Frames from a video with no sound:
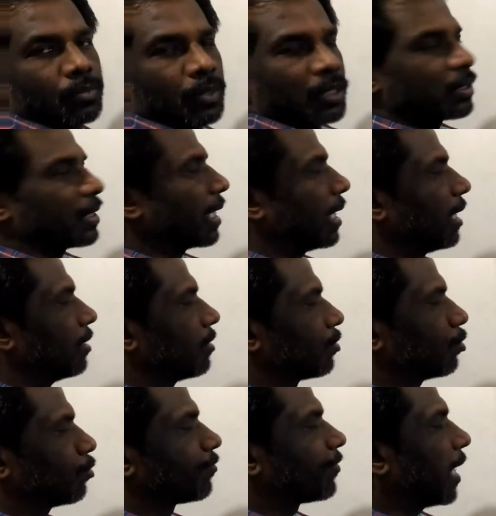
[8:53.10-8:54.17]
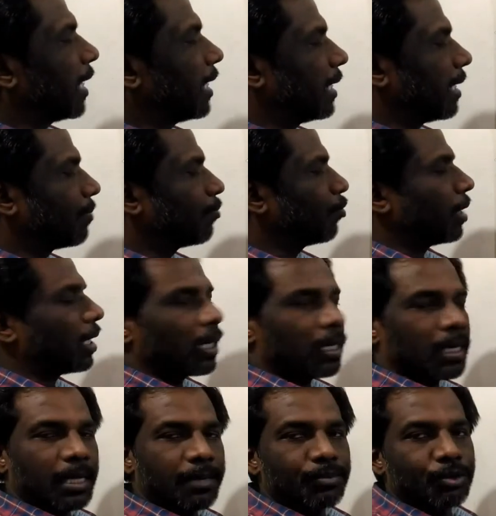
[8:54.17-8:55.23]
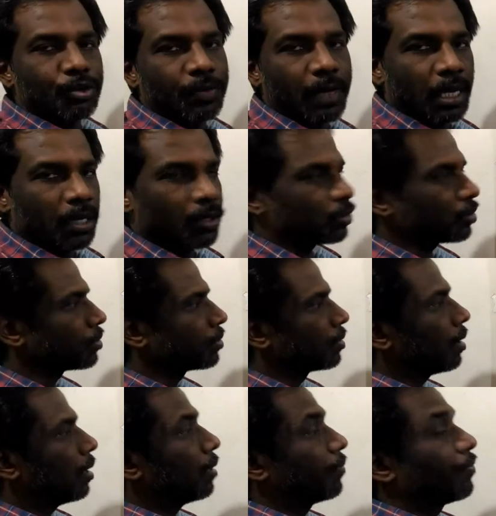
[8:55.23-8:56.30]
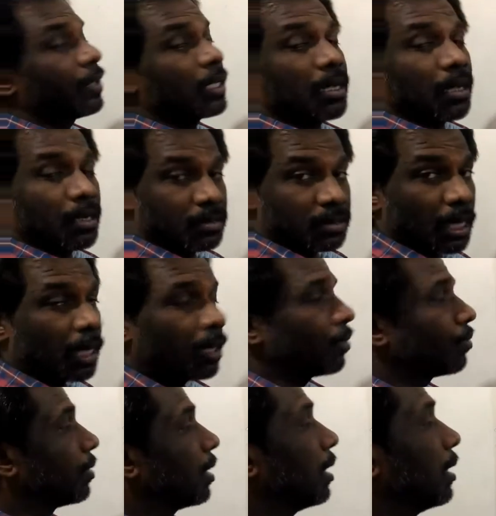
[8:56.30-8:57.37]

Once again, to find m1 and m2 values, we can solve